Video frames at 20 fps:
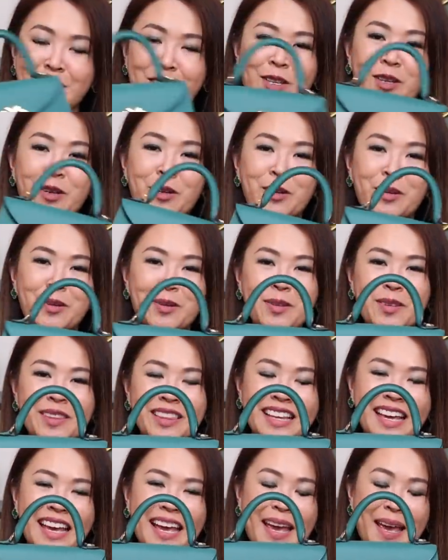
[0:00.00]
Two,
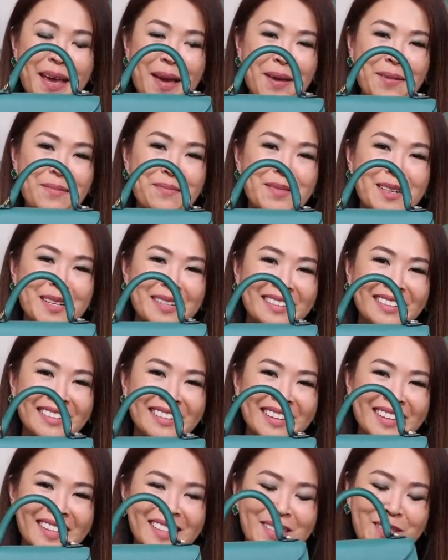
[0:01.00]
the M,
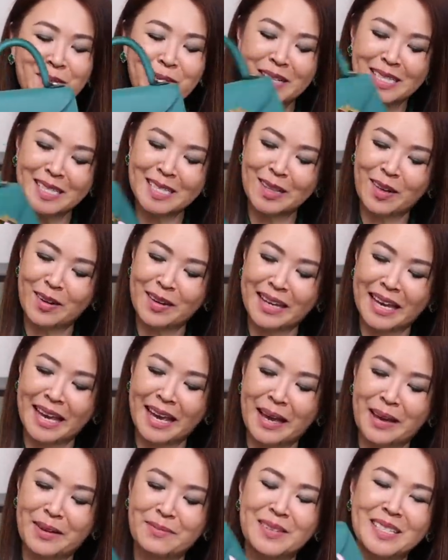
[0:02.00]
the twist lock
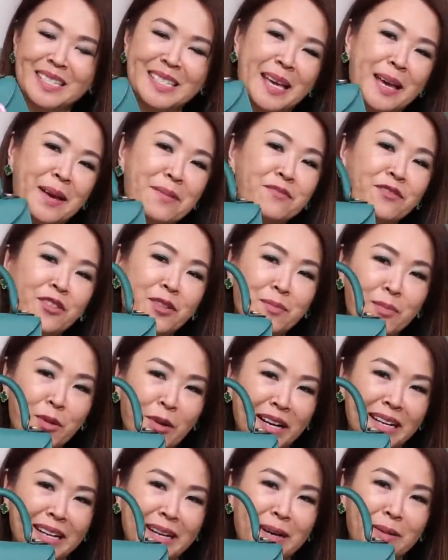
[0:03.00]
M is M for
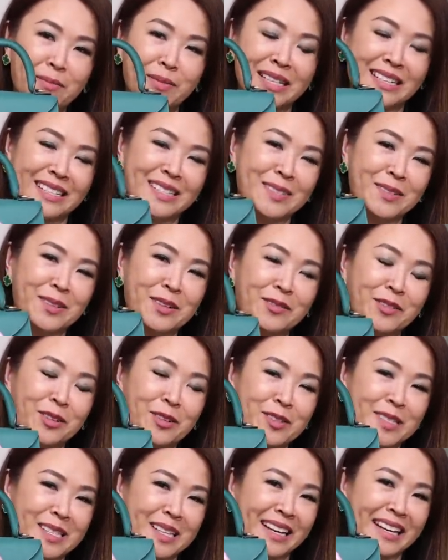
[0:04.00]
Moynat, but it sort of
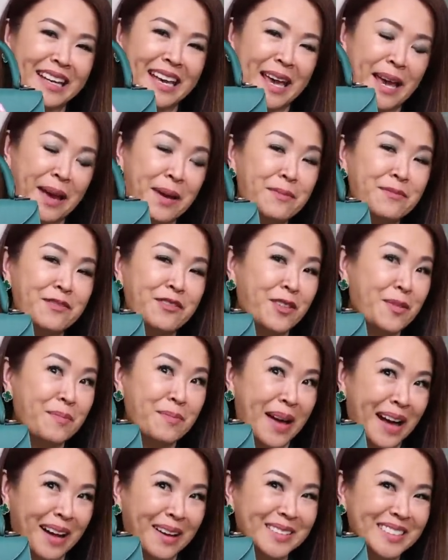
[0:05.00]
looks like M for
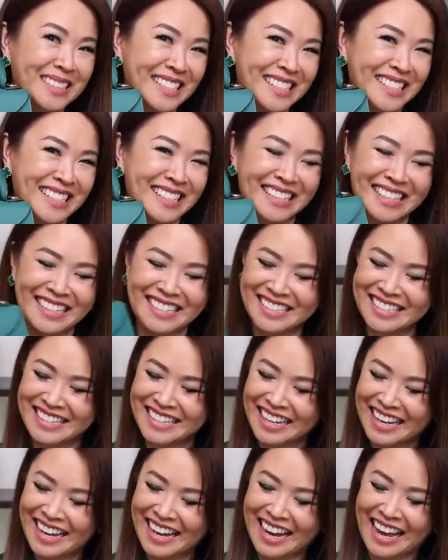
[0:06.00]
Mel, doesn't it?
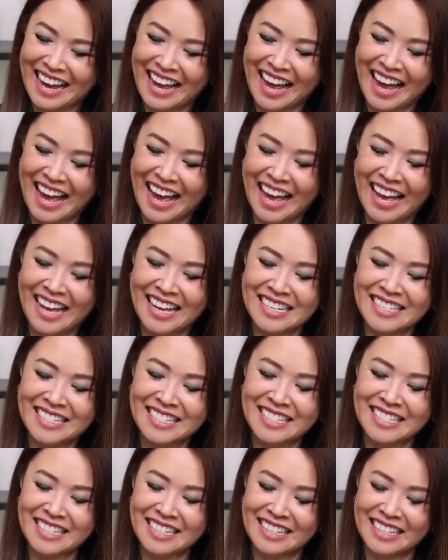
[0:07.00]

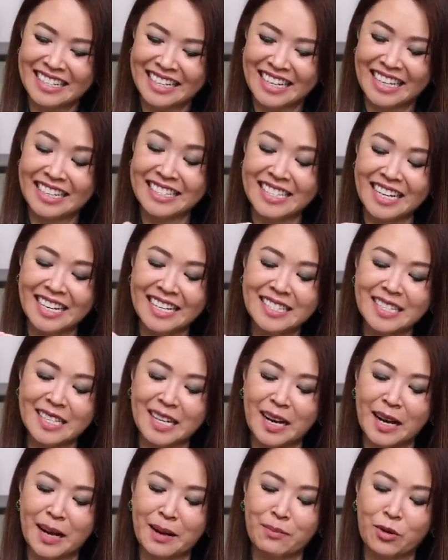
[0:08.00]
And it does
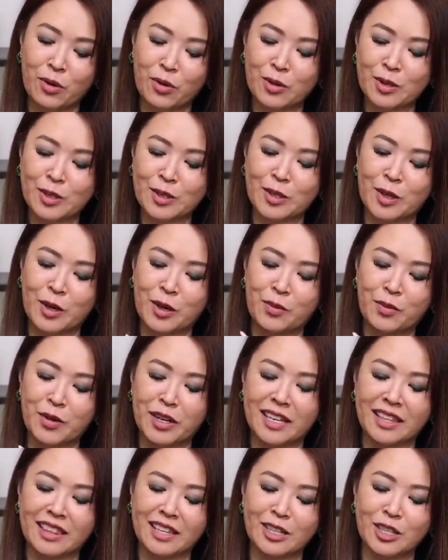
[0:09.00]
come also
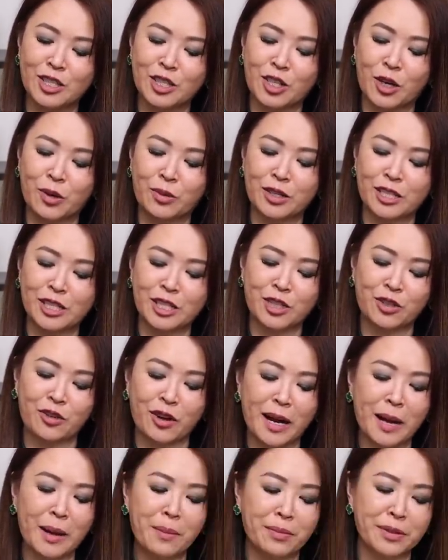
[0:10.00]
with a shoulder
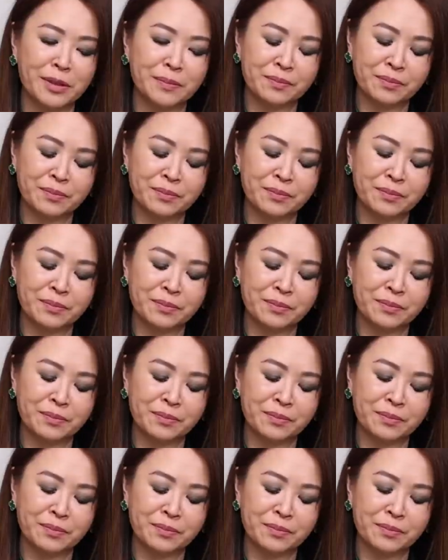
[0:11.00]
strap.